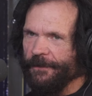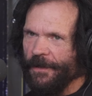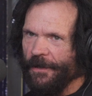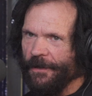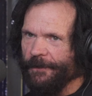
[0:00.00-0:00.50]
you
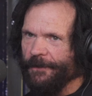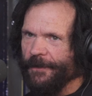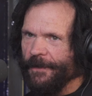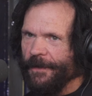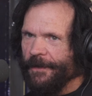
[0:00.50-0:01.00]

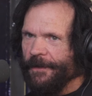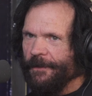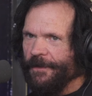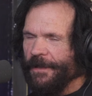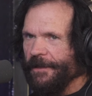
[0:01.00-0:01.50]

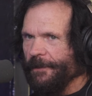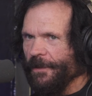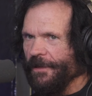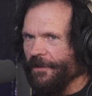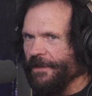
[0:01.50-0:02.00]
had the
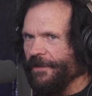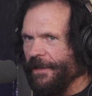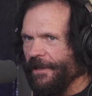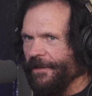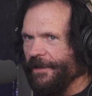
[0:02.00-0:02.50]
Point Loomis
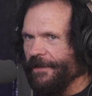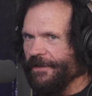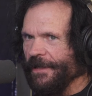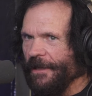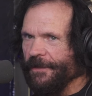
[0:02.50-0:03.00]
Theater, the
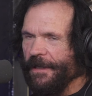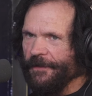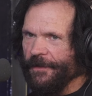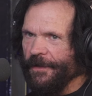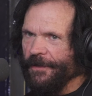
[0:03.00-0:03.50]
Southgate
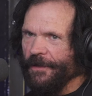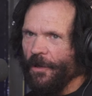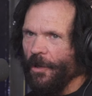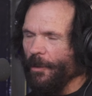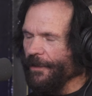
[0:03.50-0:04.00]
Theater,
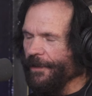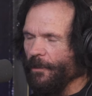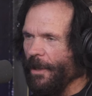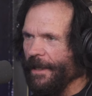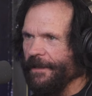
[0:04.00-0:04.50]
all within
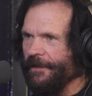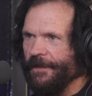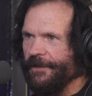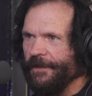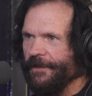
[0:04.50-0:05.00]
walking distance.